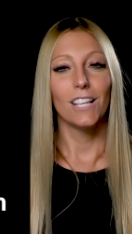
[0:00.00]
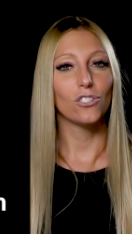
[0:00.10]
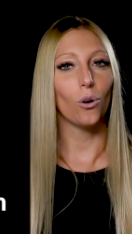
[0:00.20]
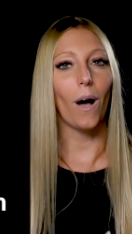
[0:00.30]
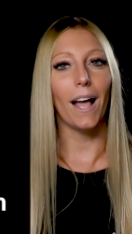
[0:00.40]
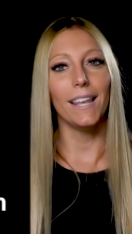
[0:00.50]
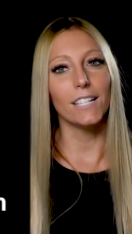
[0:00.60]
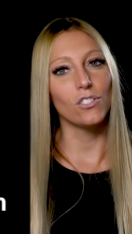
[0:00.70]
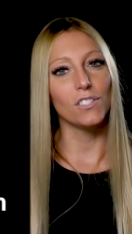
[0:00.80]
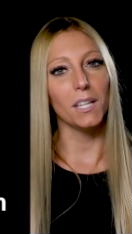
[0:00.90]
So I
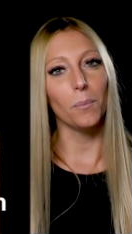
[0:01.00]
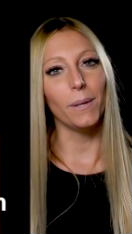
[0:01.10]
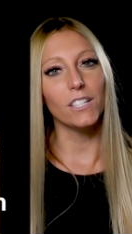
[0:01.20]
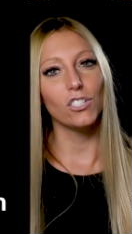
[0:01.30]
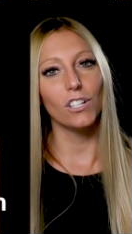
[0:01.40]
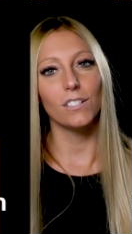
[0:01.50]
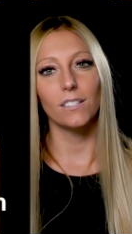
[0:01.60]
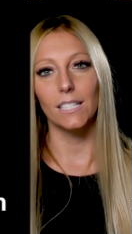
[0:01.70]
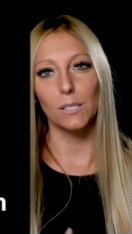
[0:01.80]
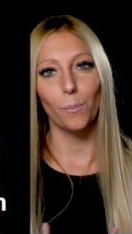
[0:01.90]
let you see the pictures,
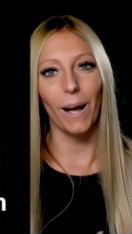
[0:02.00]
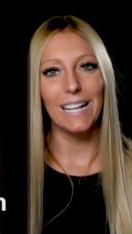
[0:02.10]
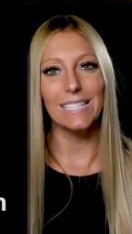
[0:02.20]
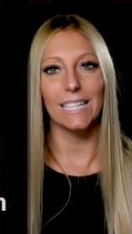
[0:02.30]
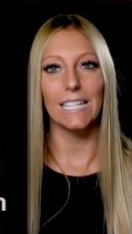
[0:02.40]
the smiles,